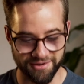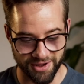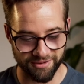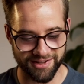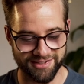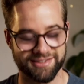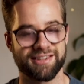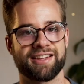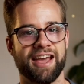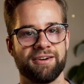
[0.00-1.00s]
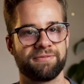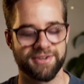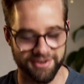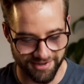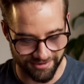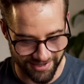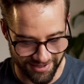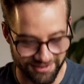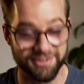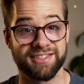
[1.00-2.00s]
Well, it's halfway done
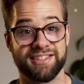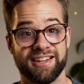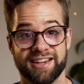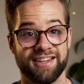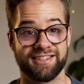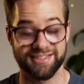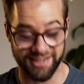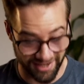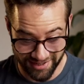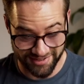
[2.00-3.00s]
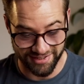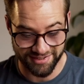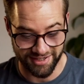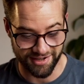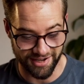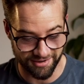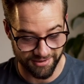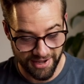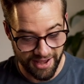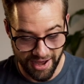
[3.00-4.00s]
already. You see, like it's it's insane
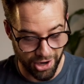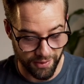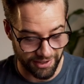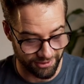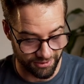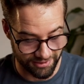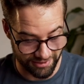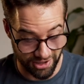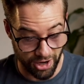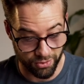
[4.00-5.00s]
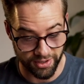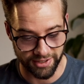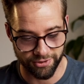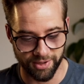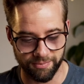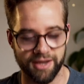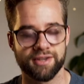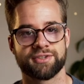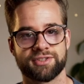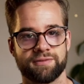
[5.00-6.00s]
how how quickly how quickly you can
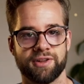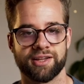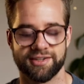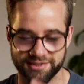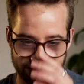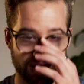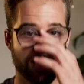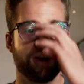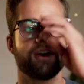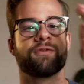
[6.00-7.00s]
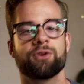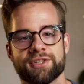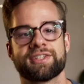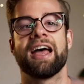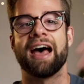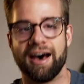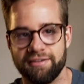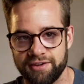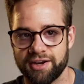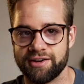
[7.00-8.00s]
make stuff like this. Of course, I
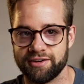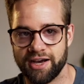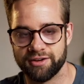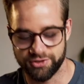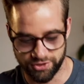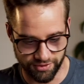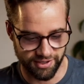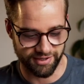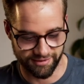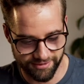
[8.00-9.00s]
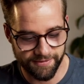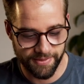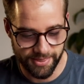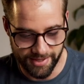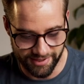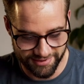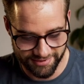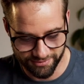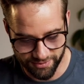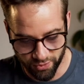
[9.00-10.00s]
figured out how to do it, and
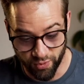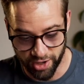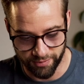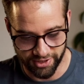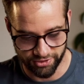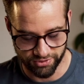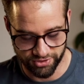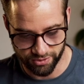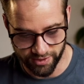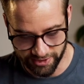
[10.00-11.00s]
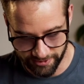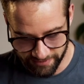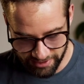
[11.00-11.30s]
that's why we can do it so quickly.